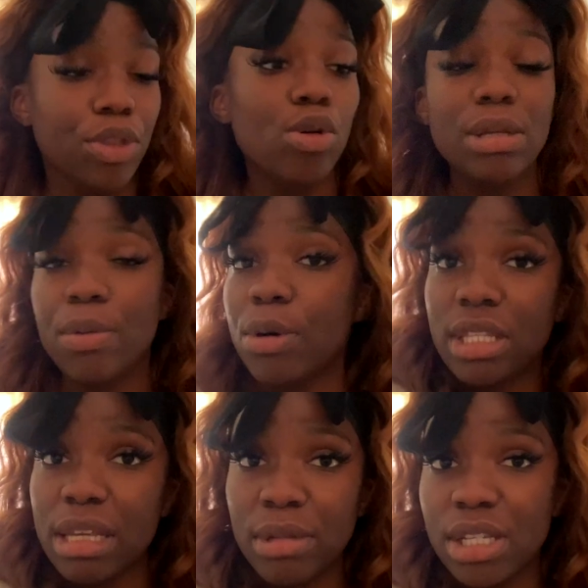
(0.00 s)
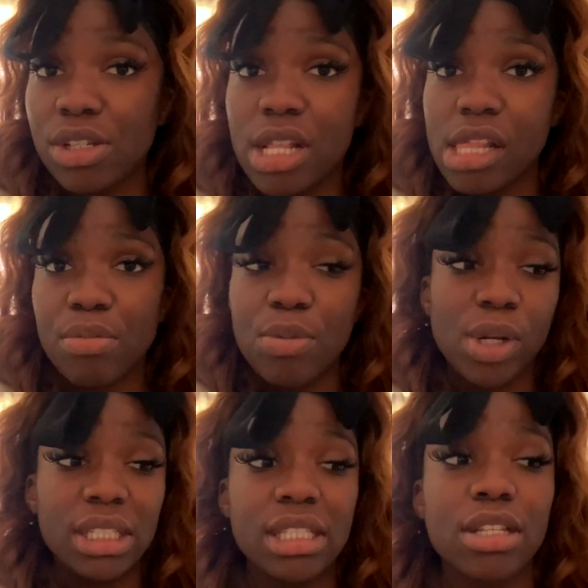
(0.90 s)
The only people that are taking me seriously are the
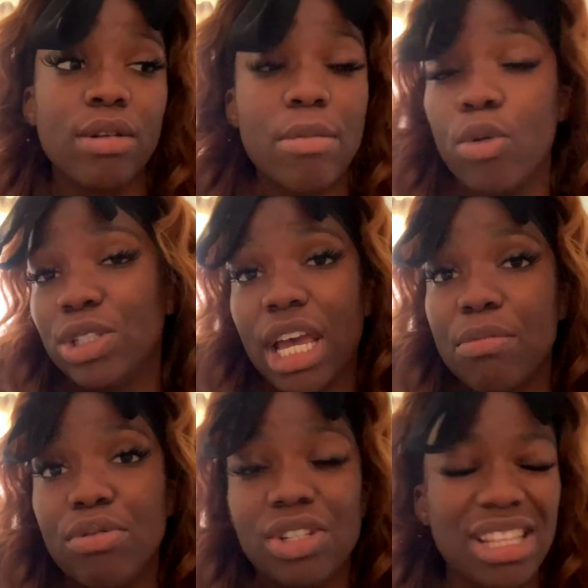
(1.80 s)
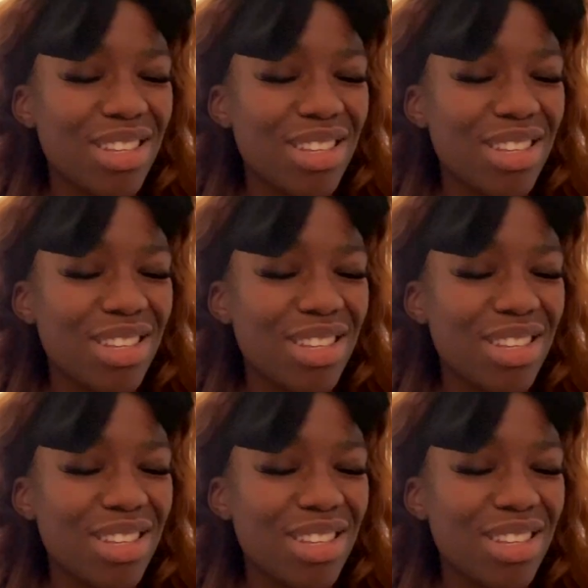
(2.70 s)
people on Instagram, which I appreciate.